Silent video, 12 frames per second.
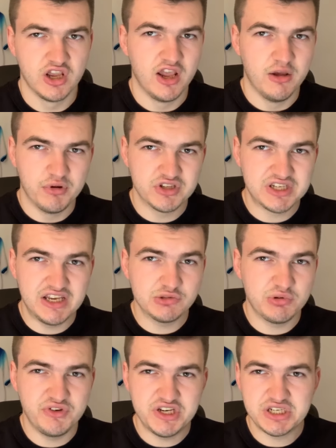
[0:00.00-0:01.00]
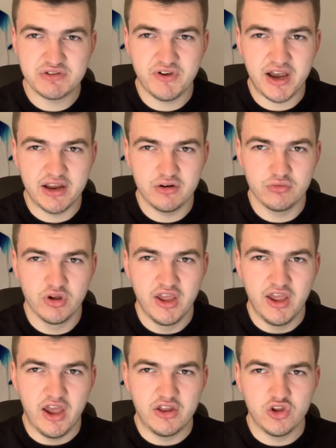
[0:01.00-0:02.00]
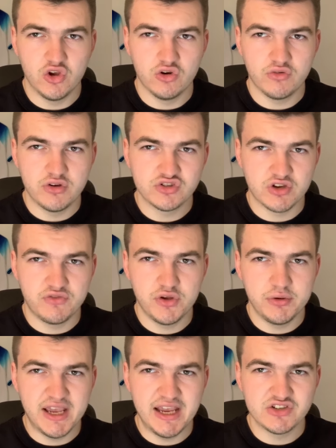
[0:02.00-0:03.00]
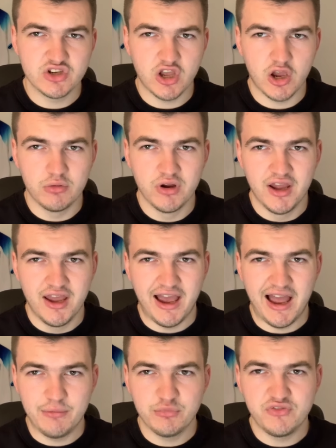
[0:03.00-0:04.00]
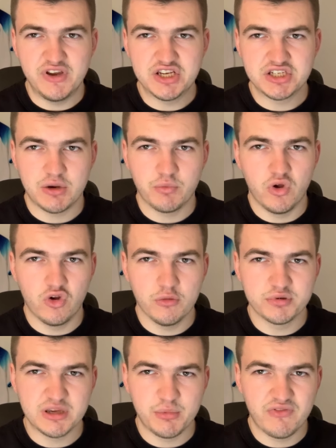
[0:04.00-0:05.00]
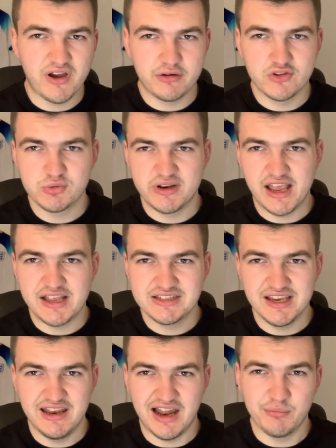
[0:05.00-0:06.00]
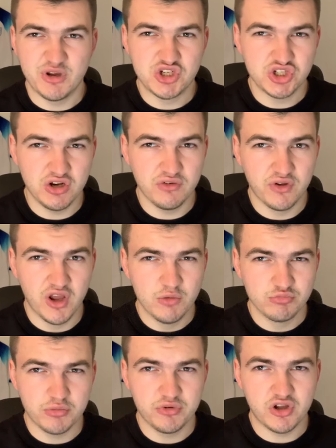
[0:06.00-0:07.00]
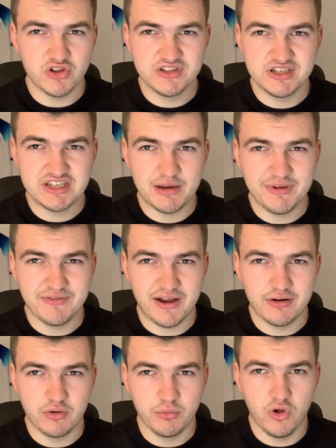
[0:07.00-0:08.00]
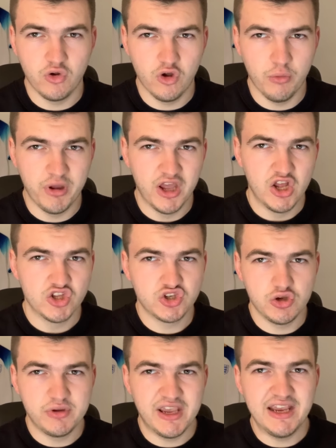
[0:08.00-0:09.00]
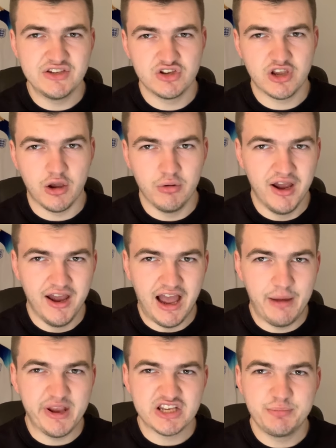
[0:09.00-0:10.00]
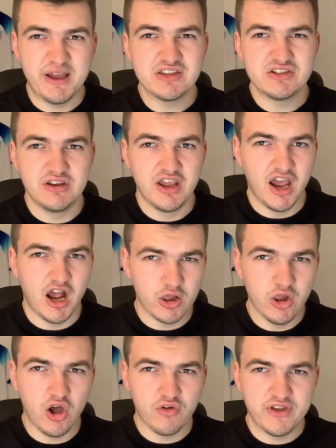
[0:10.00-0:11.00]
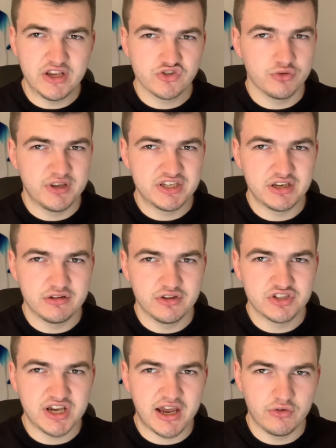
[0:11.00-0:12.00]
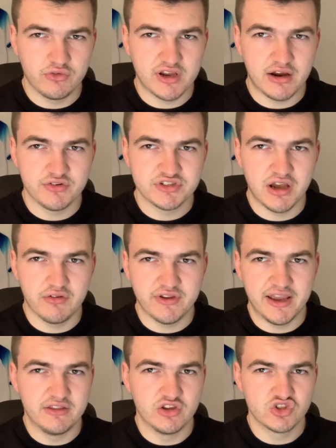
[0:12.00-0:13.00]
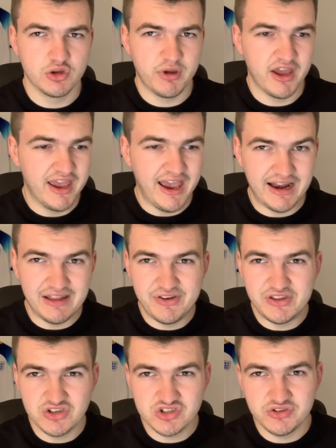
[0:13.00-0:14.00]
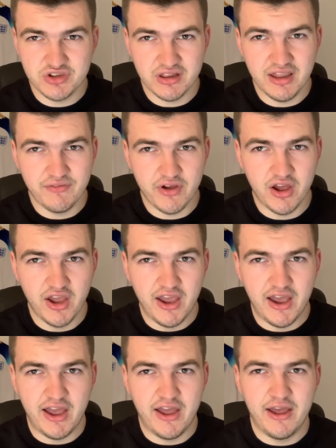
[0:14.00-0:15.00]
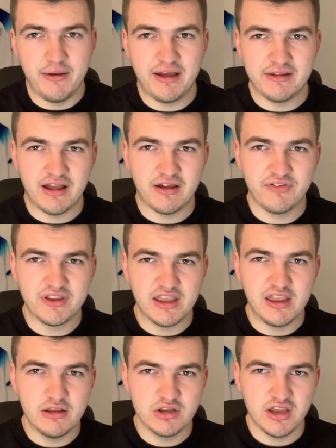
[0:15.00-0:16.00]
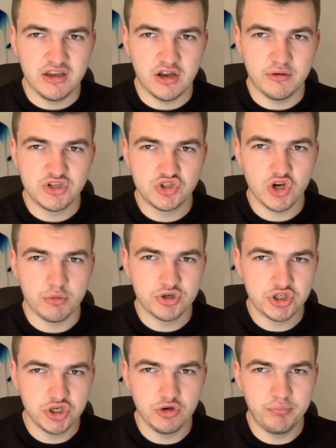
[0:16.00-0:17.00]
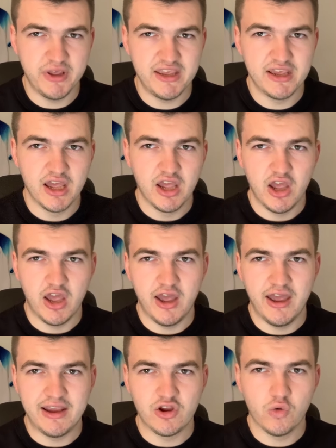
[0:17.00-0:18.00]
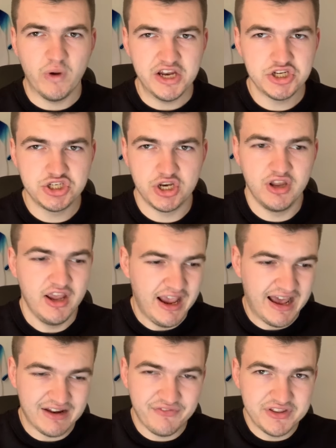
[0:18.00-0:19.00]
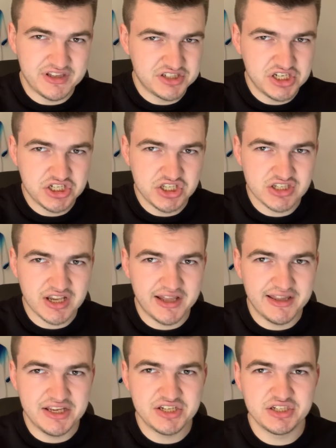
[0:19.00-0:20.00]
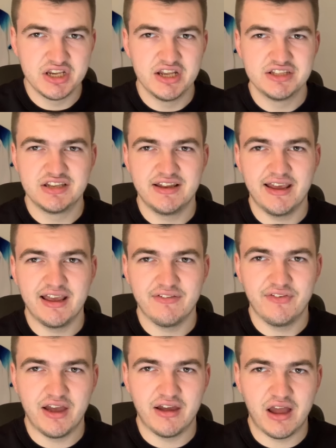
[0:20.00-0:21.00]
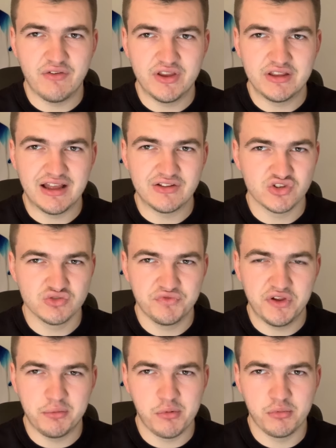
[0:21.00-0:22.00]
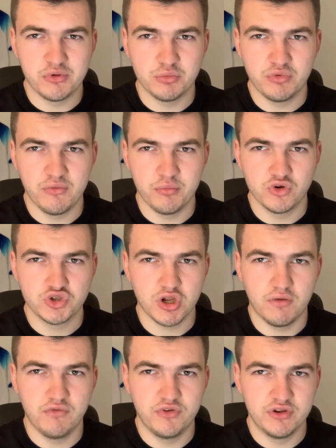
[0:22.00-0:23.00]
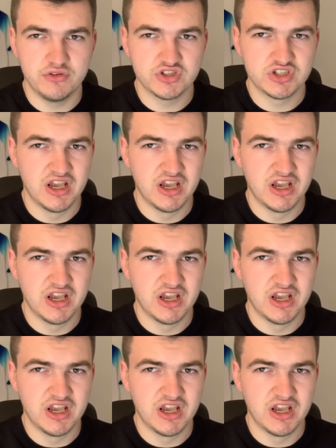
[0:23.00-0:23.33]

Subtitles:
But seeing as we reached the final of the Euros a few years ago, and we reached that World Cup semi-final in 2018, and we should have probably got to the semi-final of the World Cup 2 years ago, I'm expecting a lot of things from this England side under Gareth Southgate in the summer. And if he doesn't deliver, I think his job should be in question. And I think decisions like this today, I think that doesn't fill me with much confidence